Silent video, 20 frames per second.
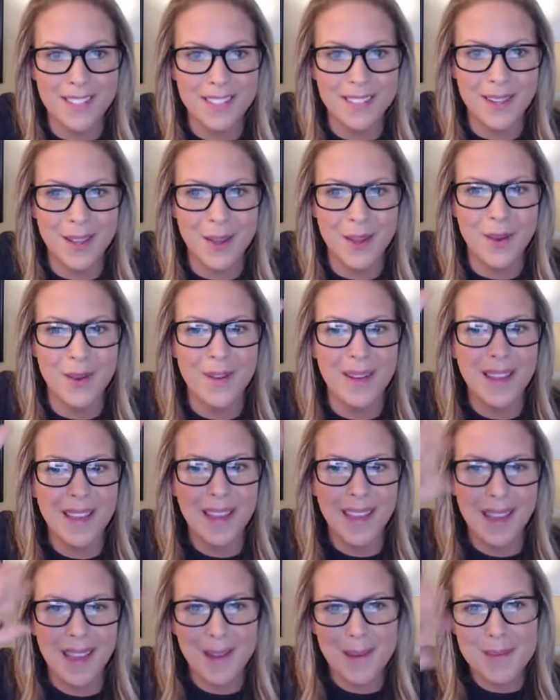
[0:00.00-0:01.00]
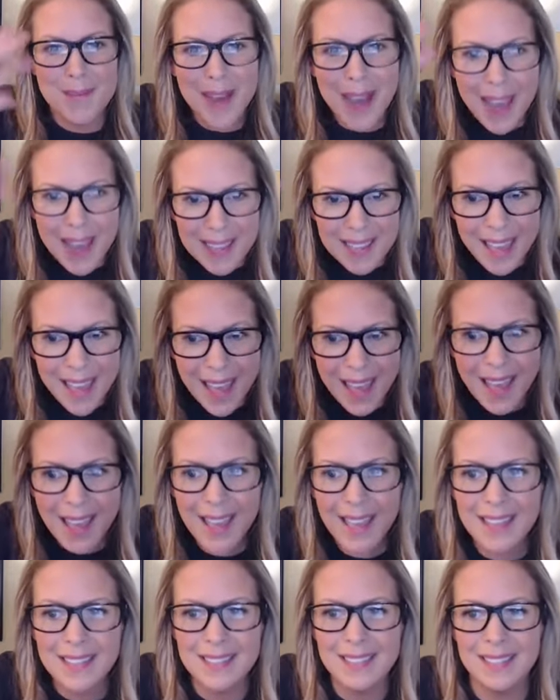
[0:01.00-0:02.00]
So, bye,
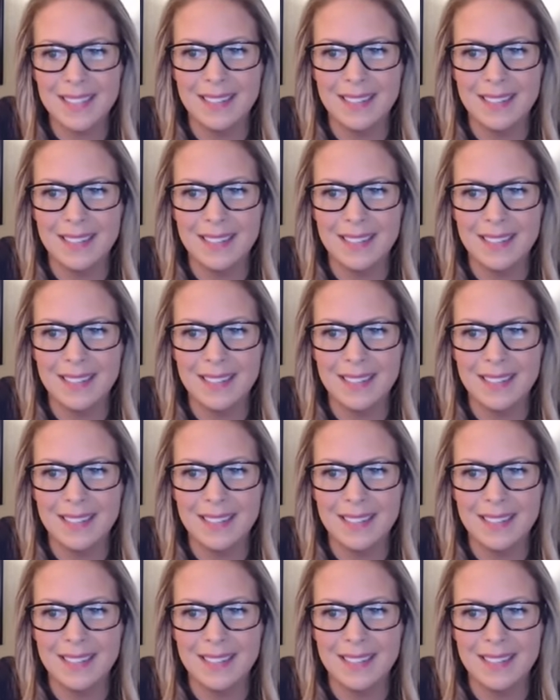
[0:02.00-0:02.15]
guys.